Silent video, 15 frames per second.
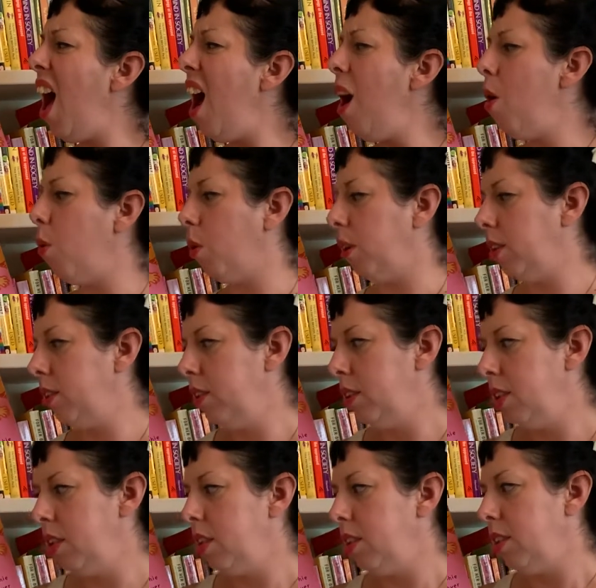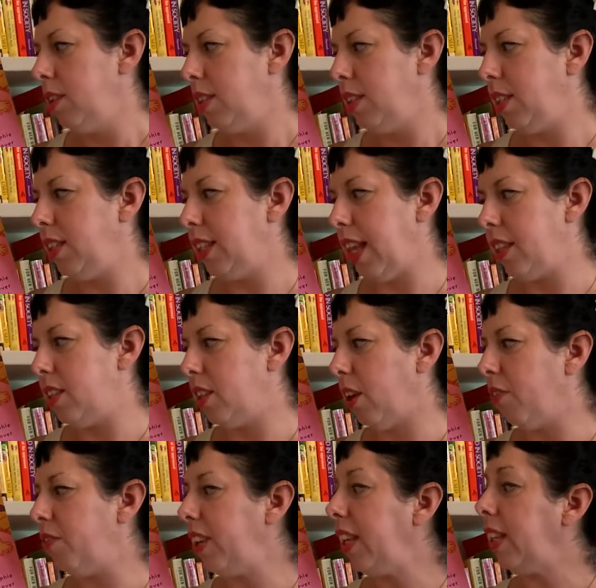No! Said
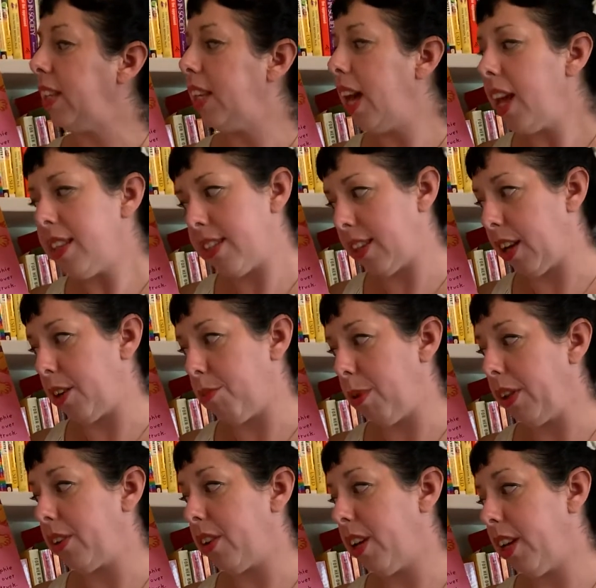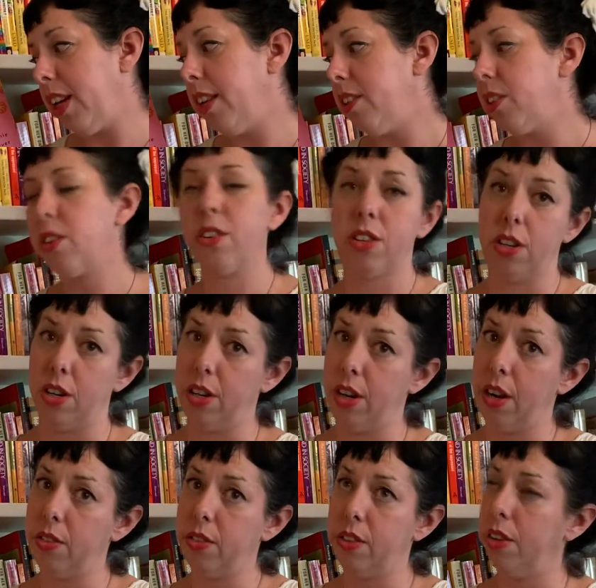Sophie. Yes, said her mother. It is her turn
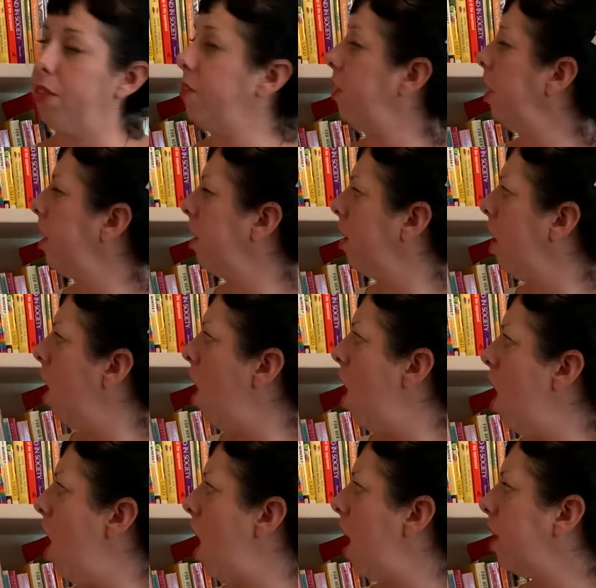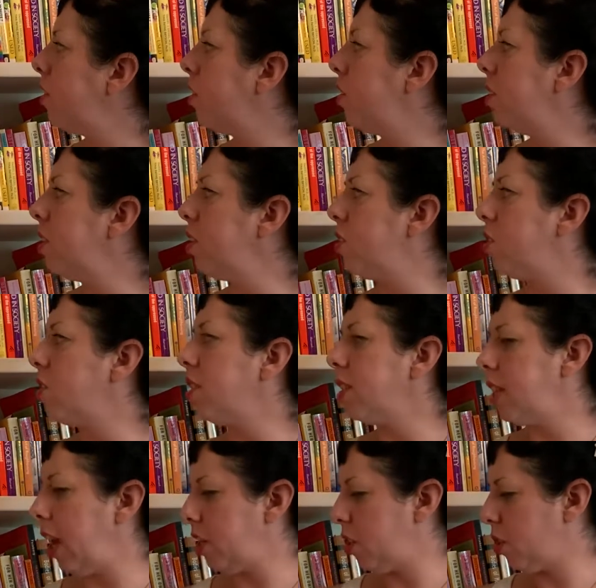now, Sophie. As her sister
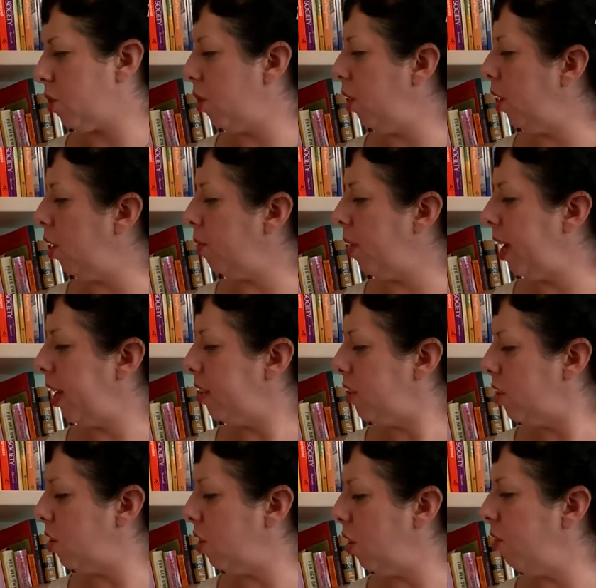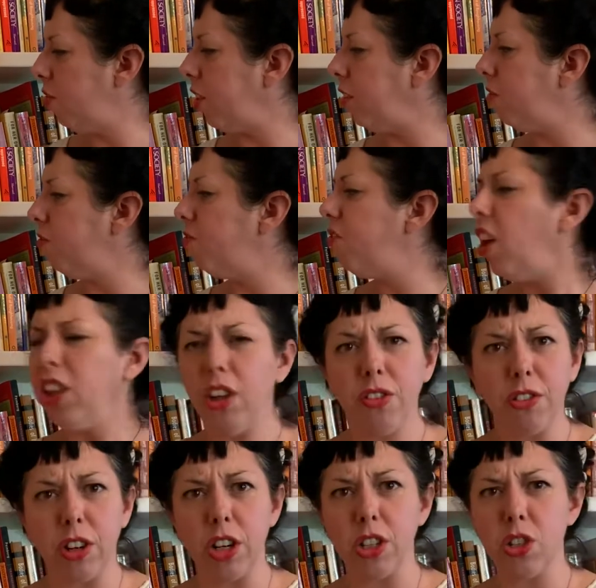snatched Gorilla away, Sophie fell
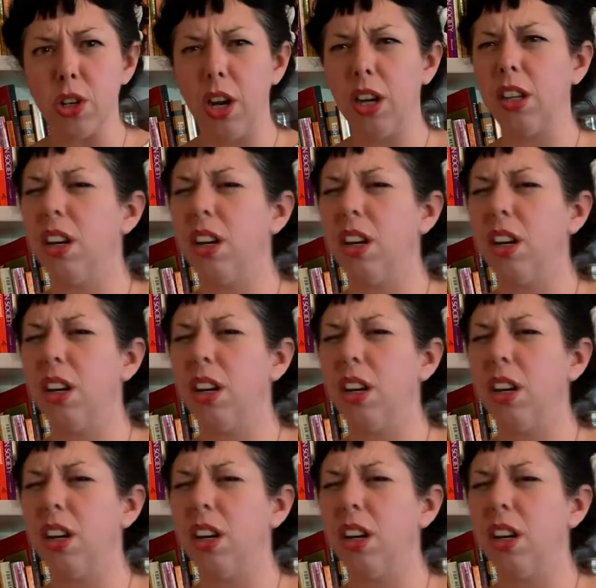over her truck.